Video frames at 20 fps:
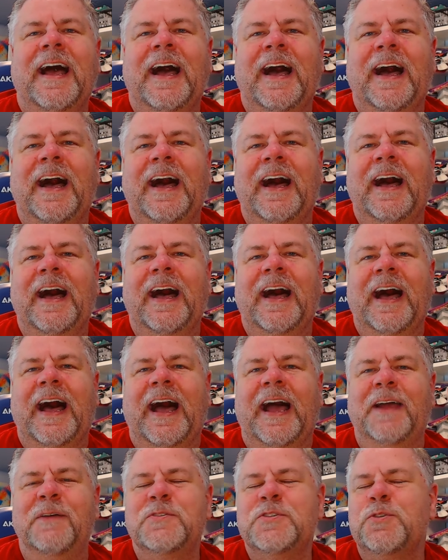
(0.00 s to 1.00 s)
uh,
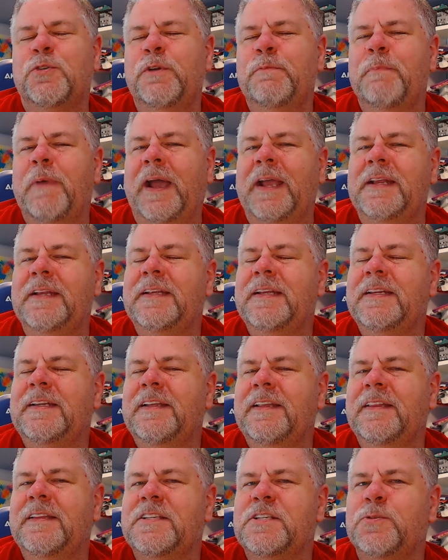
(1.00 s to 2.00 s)
I was
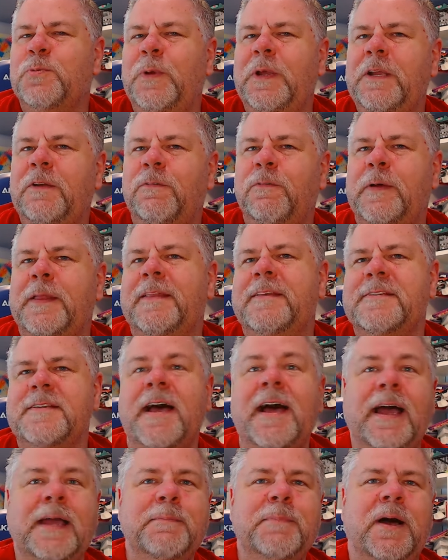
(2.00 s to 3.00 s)
reminded this week with
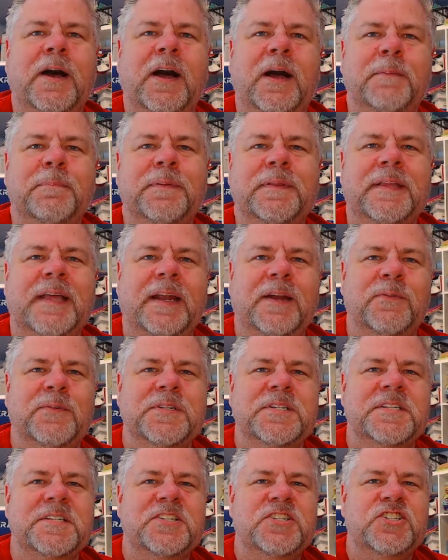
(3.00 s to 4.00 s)
Timehop that it
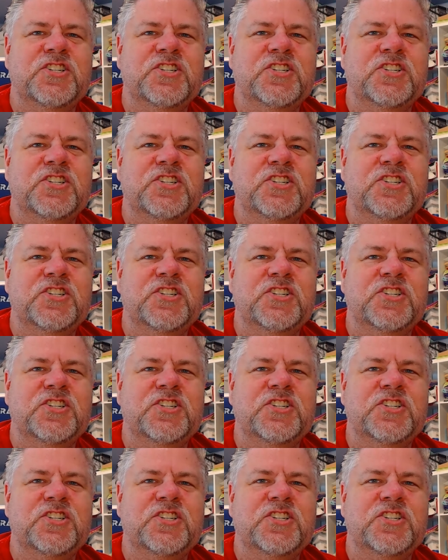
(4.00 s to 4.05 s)
was